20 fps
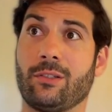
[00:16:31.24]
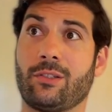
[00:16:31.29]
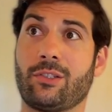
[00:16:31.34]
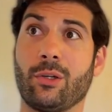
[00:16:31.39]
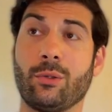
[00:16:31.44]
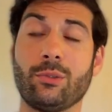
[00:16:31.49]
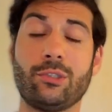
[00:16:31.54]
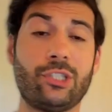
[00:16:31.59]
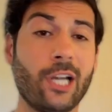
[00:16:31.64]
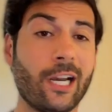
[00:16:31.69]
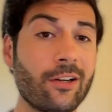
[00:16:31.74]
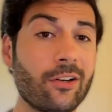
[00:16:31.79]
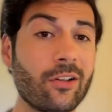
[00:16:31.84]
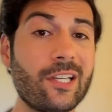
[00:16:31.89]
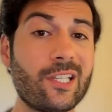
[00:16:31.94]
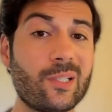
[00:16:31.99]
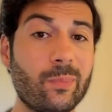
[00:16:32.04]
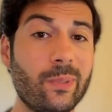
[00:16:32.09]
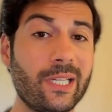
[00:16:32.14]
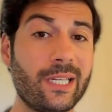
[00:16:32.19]
So, generally
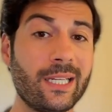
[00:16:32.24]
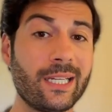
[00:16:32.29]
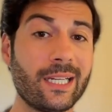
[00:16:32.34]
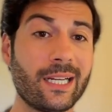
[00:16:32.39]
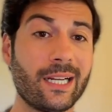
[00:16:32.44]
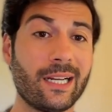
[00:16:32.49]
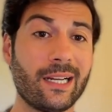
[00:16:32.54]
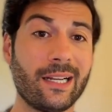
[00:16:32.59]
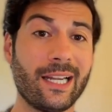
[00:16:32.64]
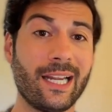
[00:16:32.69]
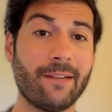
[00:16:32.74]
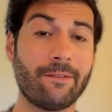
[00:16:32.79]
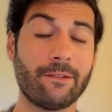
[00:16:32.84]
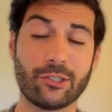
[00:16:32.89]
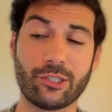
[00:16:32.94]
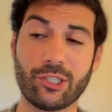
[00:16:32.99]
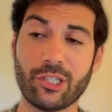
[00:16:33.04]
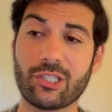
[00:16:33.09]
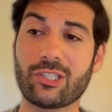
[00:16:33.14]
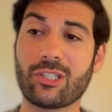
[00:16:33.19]
speaking, if you're
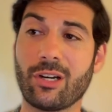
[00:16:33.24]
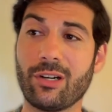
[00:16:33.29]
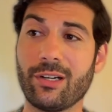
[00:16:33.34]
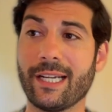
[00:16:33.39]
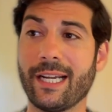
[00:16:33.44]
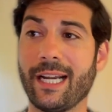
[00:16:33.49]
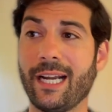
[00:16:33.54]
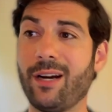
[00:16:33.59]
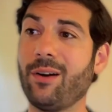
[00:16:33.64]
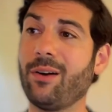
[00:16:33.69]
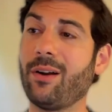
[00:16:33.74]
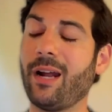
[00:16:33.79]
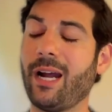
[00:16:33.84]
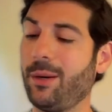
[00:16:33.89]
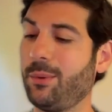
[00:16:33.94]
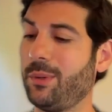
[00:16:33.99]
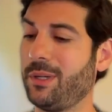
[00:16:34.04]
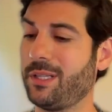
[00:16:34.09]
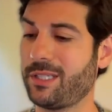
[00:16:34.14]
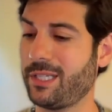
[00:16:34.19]
just starting out, I
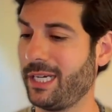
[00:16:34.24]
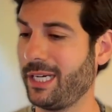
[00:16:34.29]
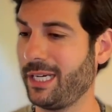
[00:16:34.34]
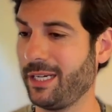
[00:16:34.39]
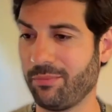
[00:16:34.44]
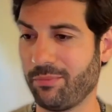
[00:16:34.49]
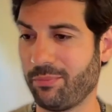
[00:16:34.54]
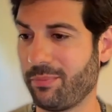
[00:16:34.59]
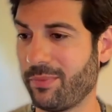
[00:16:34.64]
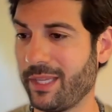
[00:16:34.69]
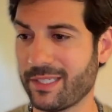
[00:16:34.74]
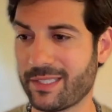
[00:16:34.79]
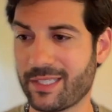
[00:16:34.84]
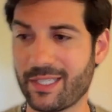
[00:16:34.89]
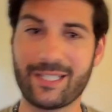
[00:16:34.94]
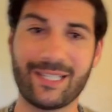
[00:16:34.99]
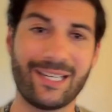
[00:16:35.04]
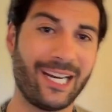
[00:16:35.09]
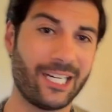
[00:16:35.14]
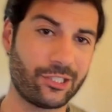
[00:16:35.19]
would say this
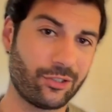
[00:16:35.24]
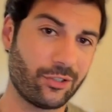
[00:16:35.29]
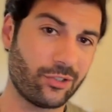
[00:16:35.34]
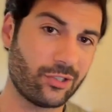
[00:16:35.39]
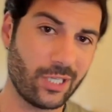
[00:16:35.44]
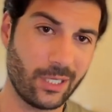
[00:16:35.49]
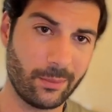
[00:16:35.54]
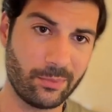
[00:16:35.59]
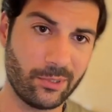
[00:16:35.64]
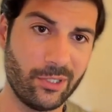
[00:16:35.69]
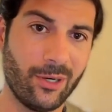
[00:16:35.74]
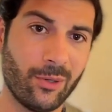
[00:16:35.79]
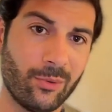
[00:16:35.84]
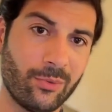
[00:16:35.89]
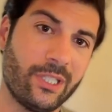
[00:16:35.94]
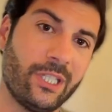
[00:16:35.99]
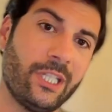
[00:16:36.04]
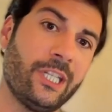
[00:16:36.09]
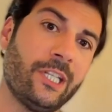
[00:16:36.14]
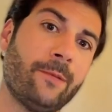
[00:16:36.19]
is an extra step you don't
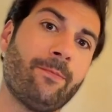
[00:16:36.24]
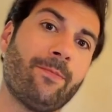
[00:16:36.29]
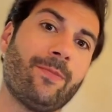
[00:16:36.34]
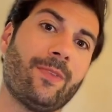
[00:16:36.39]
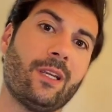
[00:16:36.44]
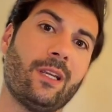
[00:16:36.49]
need.